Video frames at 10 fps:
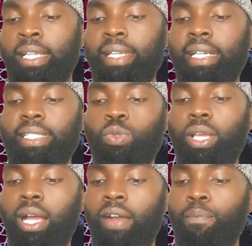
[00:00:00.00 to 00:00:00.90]
Next
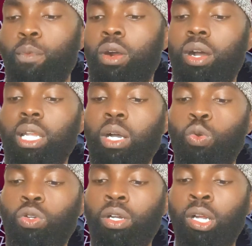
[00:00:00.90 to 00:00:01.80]
we have
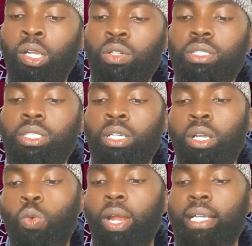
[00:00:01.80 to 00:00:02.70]
mogolakun, closed.
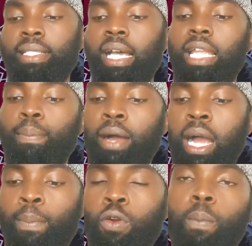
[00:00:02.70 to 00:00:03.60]
We can say
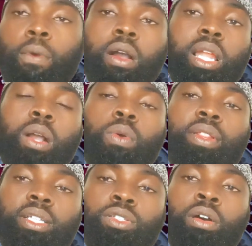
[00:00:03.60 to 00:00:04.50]
al-babu
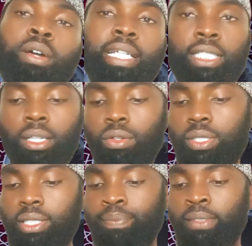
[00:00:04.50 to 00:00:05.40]
mogolakun. The door is
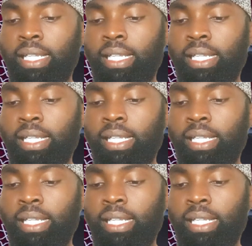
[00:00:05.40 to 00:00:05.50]
closed.